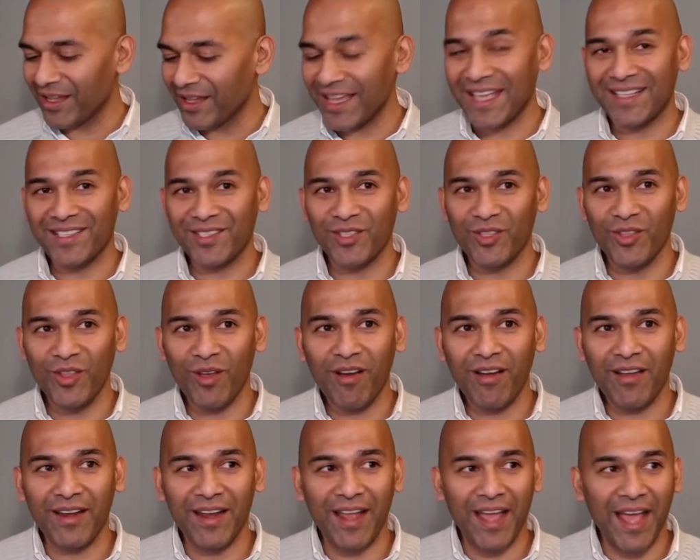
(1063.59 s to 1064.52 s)
it's
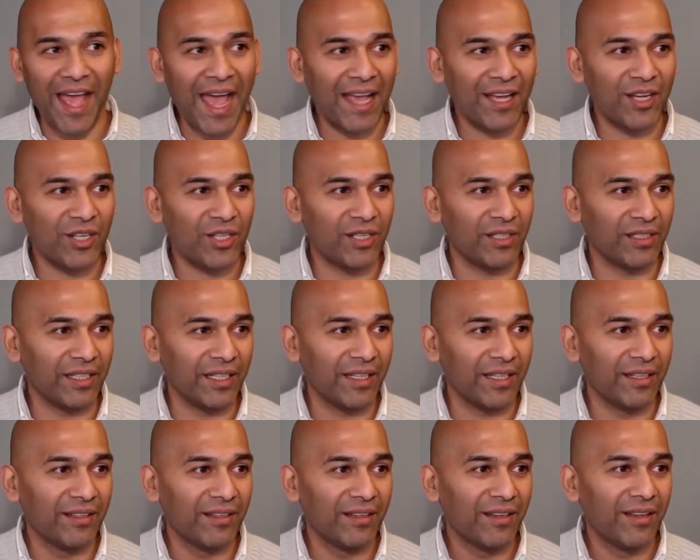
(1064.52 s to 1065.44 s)
not
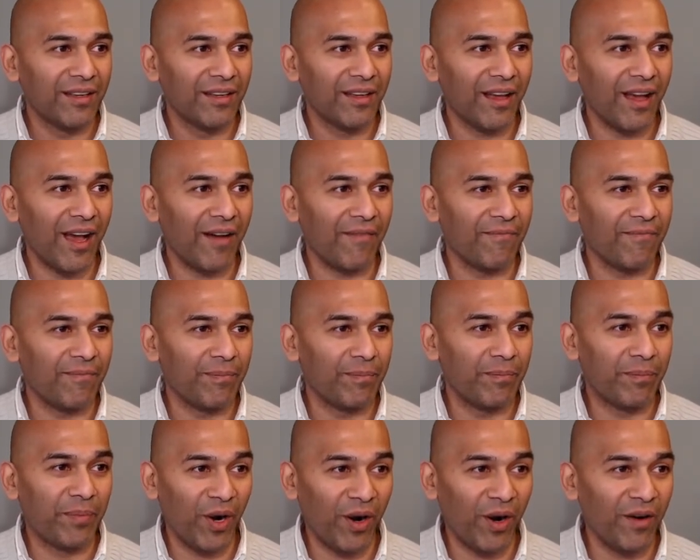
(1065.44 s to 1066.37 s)
actually a
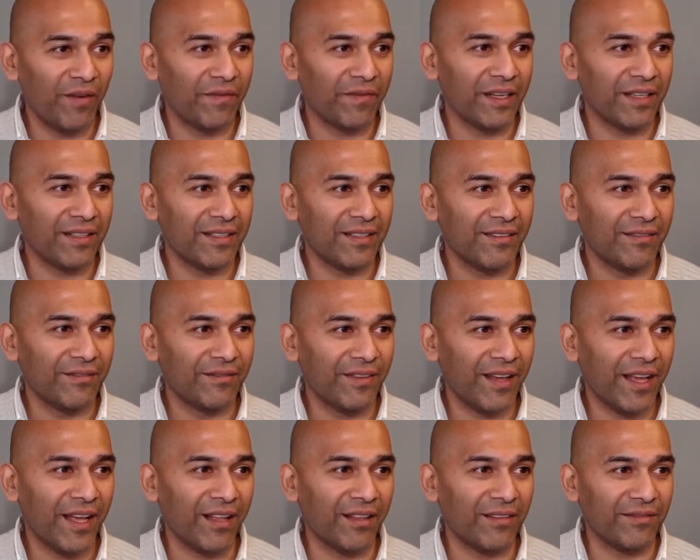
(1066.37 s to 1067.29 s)
perfect
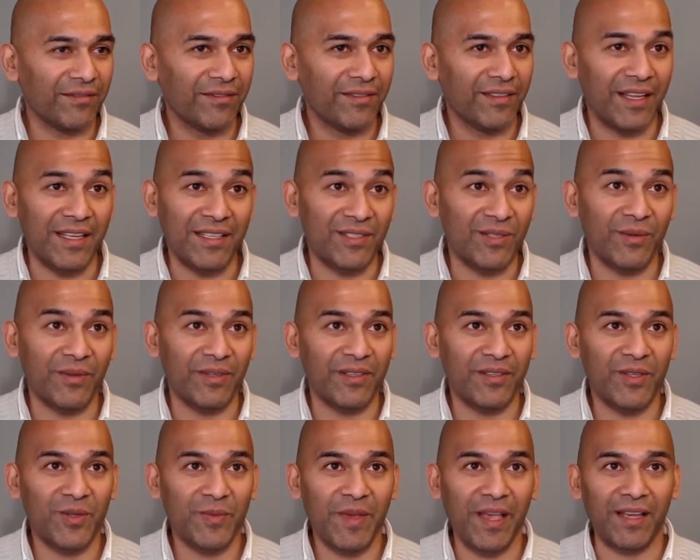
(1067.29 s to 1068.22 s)
valve, as you would
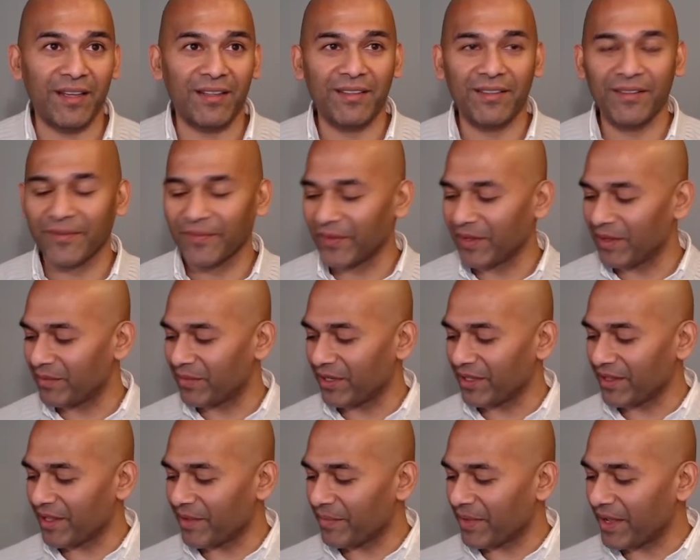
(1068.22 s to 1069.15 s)
expect. Let me
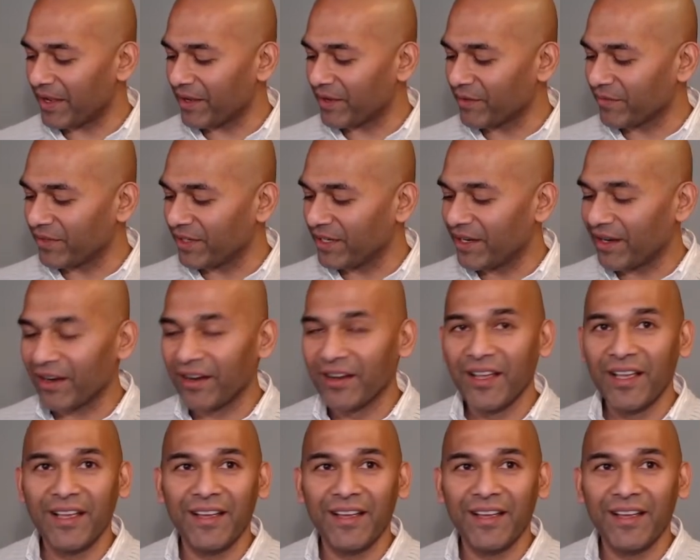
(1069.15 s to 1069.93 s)
bring that back over here.